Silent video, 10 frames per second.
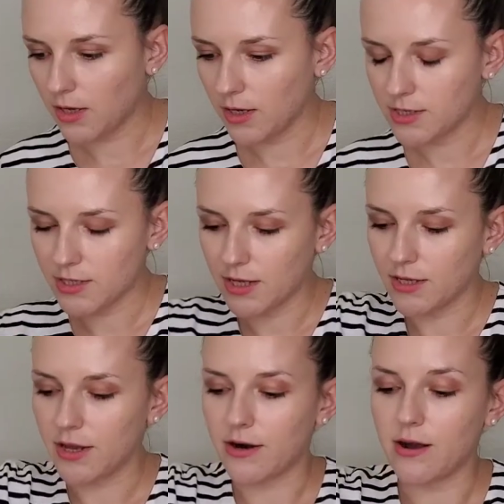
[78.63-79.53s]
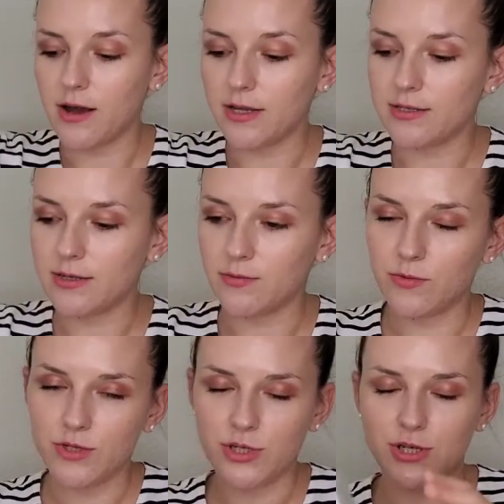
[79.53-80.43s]
next skincare item,
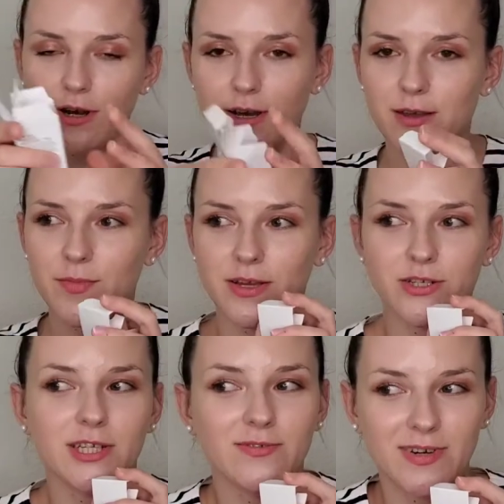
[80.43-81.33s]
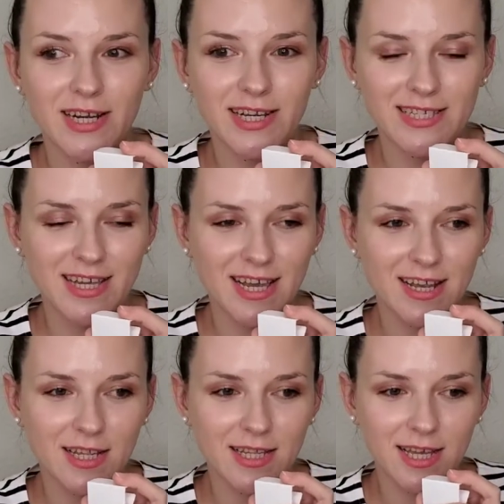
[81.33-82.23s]
which I am actually very
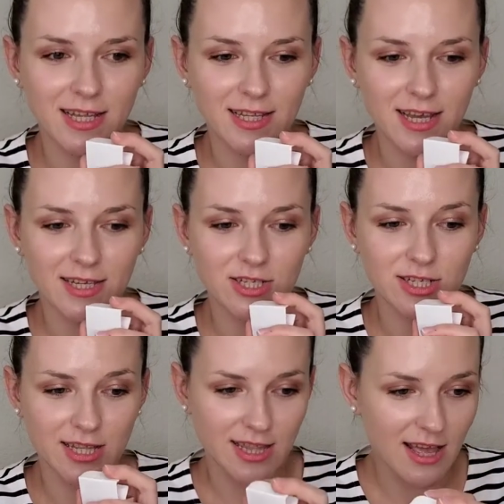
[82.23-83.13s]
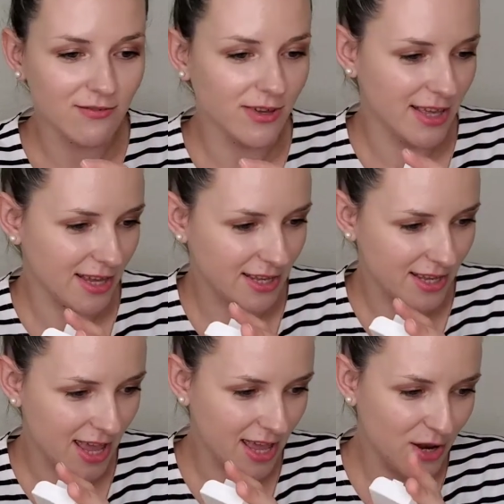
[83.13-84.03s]
excited, and I actually never get
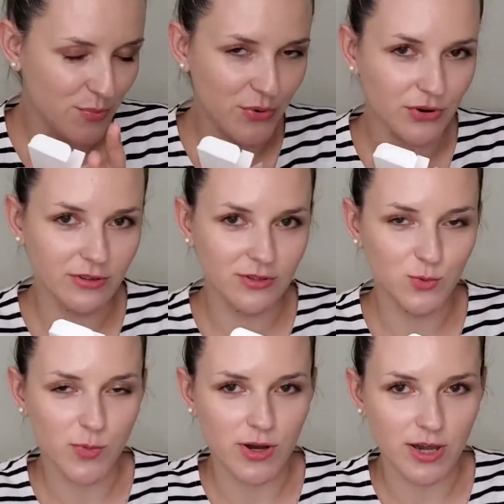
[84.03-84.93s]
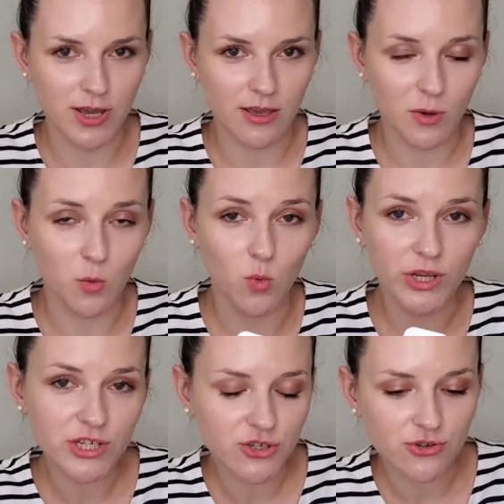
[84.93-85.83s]
any products by
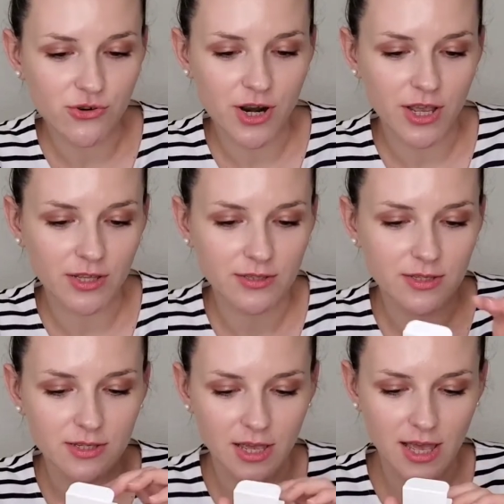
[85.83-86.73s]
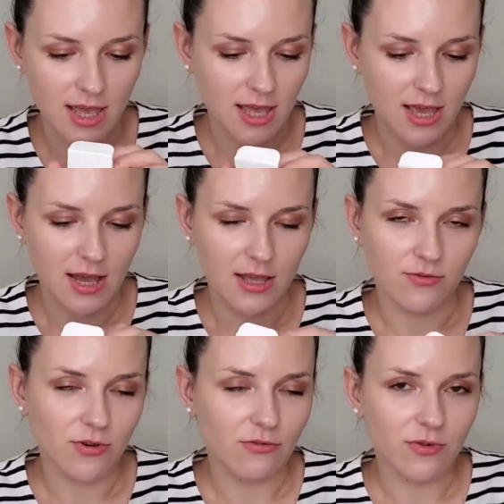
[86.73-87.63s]
Wish Trend.
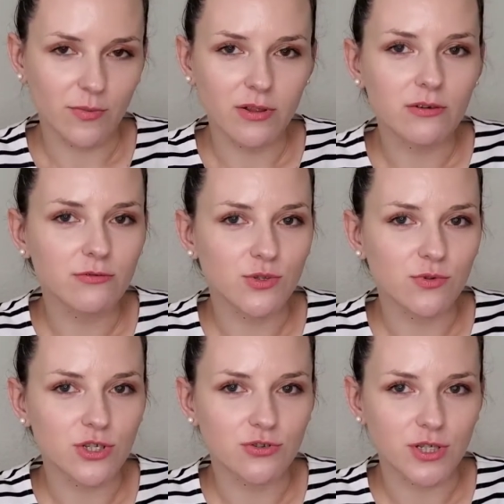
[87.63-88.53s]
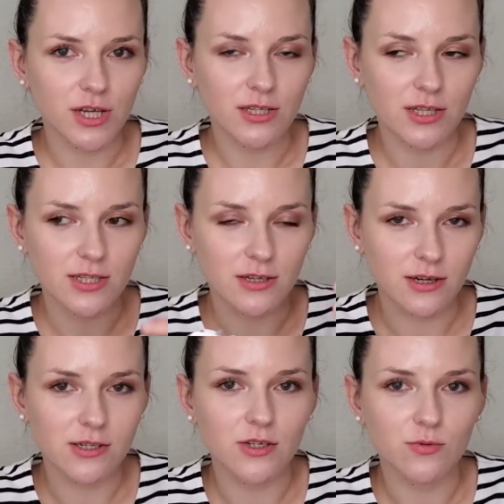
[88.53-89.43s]
If you're familiar with Wish Trend, it's
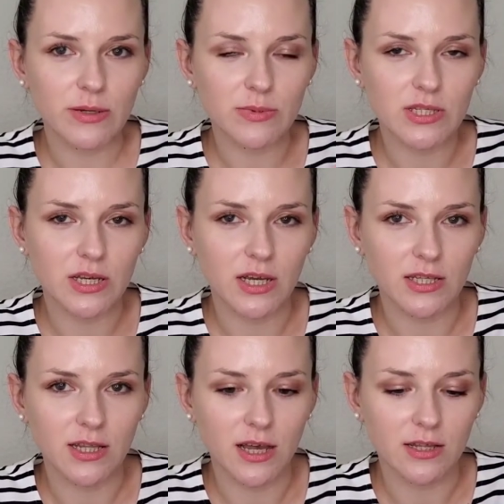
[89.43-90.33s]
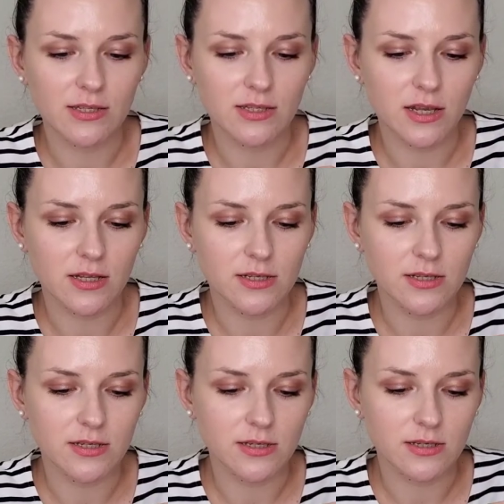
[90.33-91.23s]
another website that
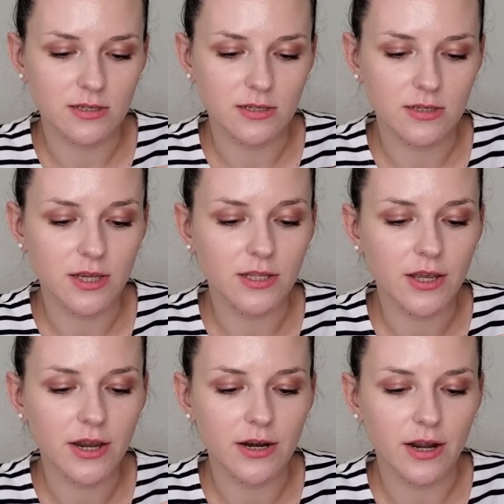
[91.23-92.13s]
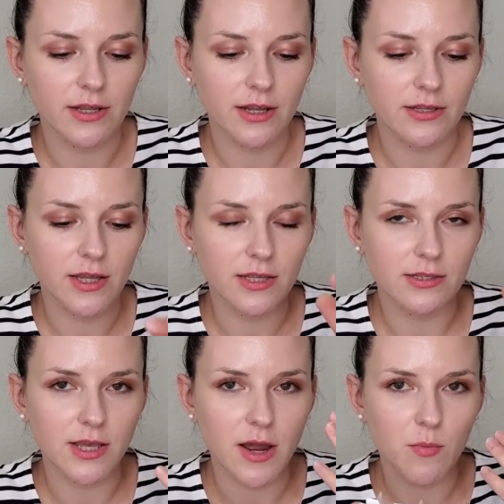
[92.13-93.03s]
sells skincare, and I think
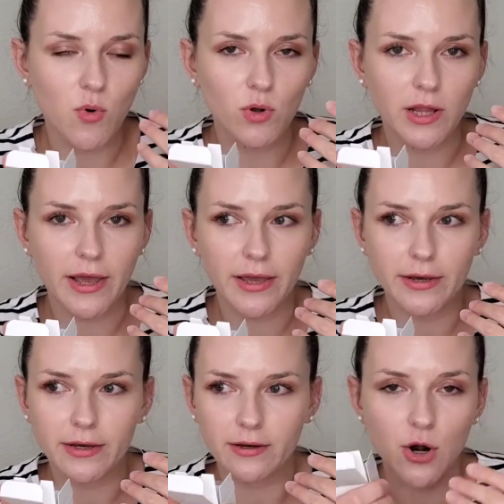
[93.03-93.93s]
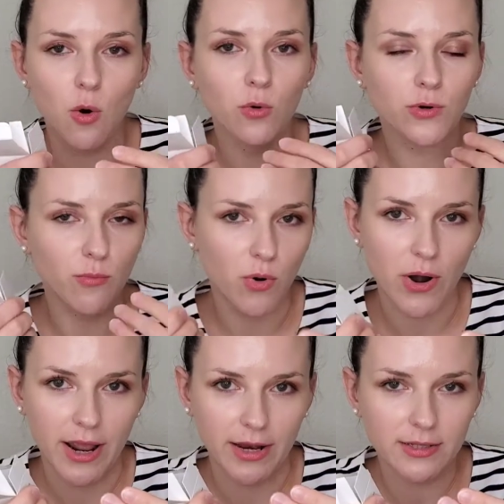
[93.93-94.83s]
they are more like their own
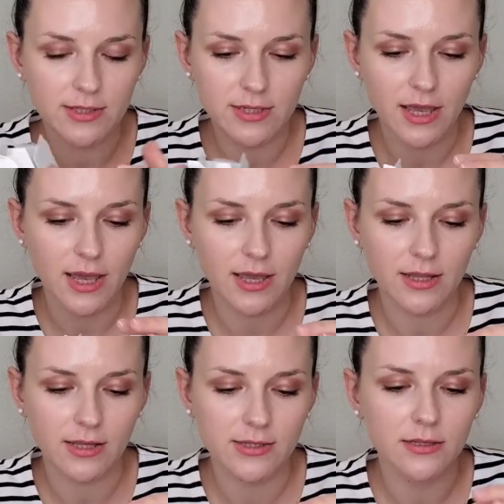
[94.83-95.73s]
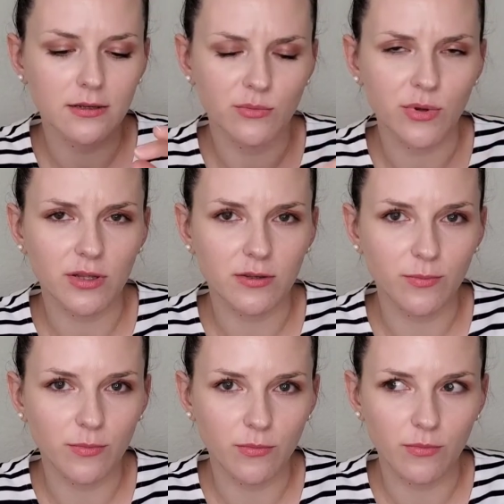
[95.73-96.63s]
brand, and it's a little bit
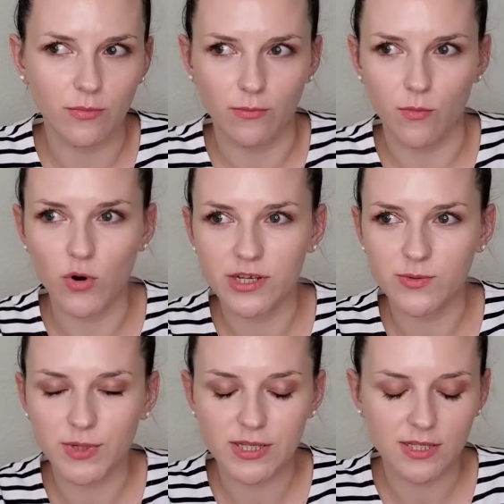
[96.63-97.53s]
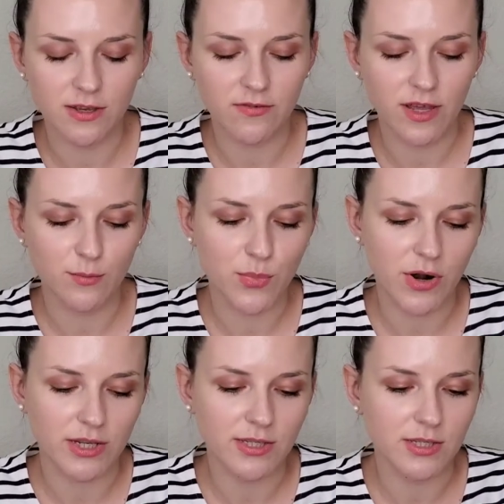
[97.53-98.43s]
more expensive and
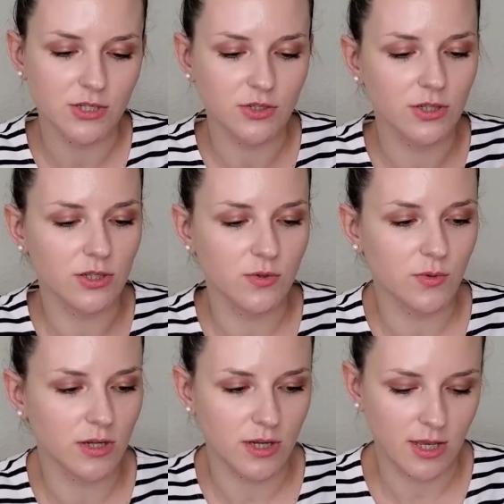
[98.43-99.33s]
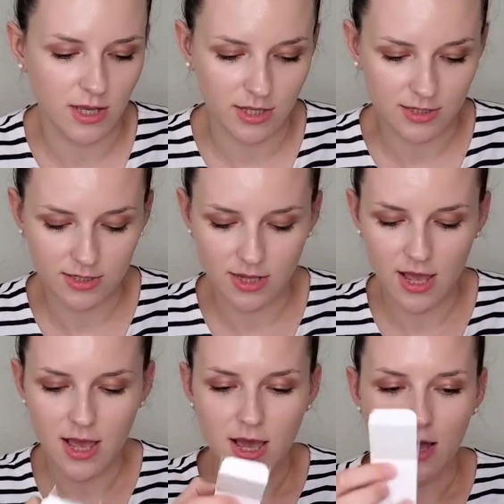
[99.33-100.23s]
pricey. So this one is
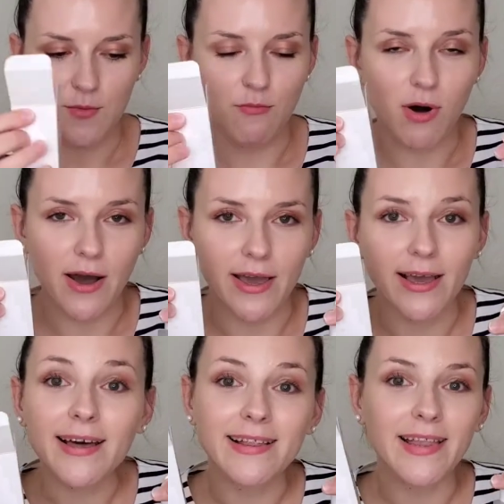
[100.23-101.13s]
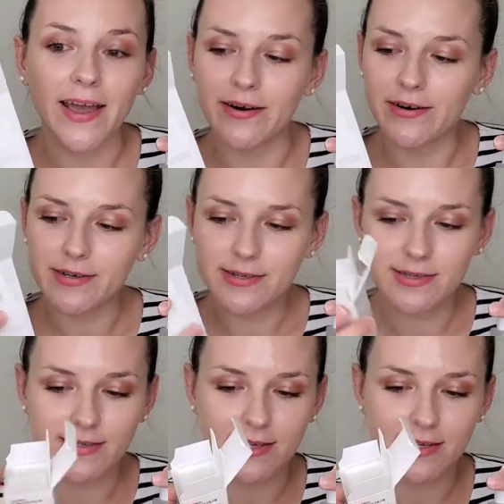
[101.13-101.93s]
by Klairs.